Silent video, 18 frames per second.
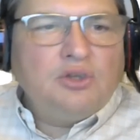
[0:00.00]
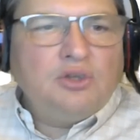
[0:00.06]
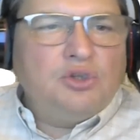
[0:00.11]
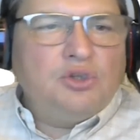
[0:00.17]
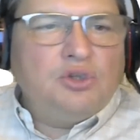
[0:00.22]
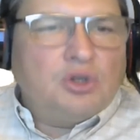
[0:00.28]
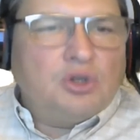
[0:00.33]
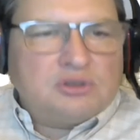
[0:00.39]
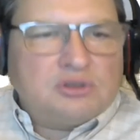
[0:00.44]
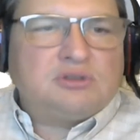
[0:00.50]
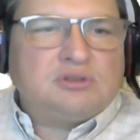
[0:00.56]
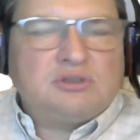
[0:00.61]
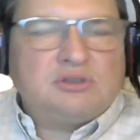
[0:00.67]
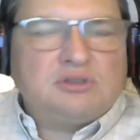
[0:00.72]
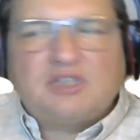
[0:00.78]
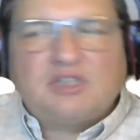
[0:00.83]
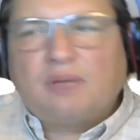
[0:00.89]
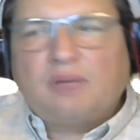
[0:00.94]
not
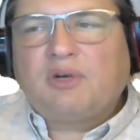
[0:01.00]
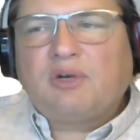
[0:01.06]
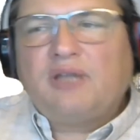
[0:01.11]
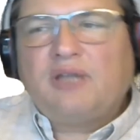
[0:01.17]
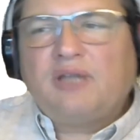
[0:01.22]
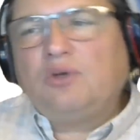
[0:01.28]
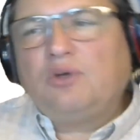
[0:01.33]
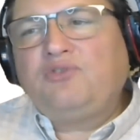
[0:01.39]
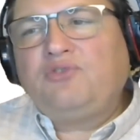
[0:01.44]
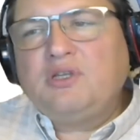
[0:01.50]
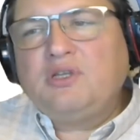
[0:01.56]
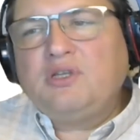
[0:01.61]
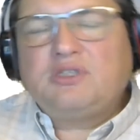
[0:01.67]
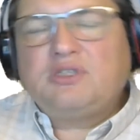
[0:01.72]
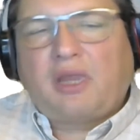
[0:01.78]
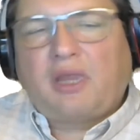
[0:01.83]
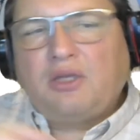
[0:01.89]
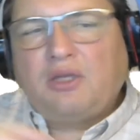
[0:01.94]
some kind of a
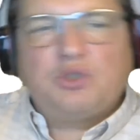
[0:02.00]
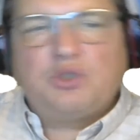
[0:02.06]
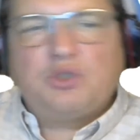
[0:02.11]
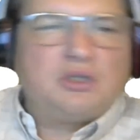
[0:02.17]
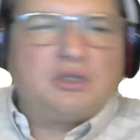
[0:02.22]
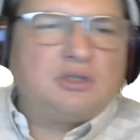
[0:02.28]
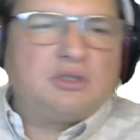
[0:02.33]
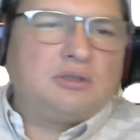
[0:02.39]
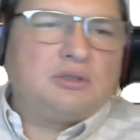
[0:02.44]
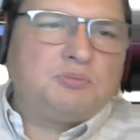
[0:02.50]
strange